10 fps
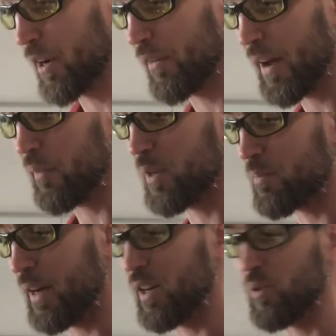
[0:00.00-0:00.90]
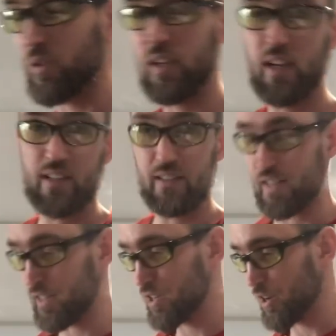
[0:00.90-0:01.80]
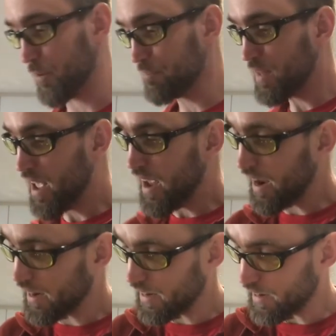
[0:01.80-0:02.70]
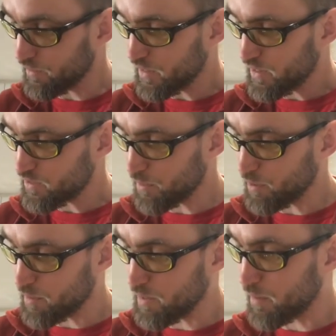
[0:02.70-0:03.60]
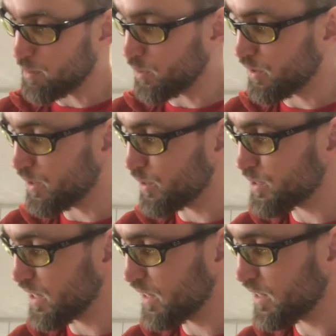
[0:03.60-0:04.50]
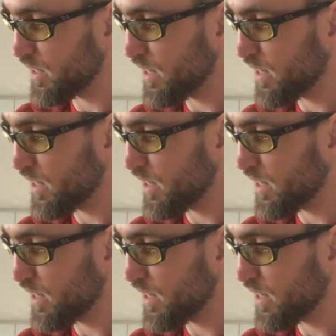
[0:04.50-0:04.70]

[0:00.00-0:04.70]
right, which mine usually doesn't, as you know. Anyhow, so I put a bit of both of those in.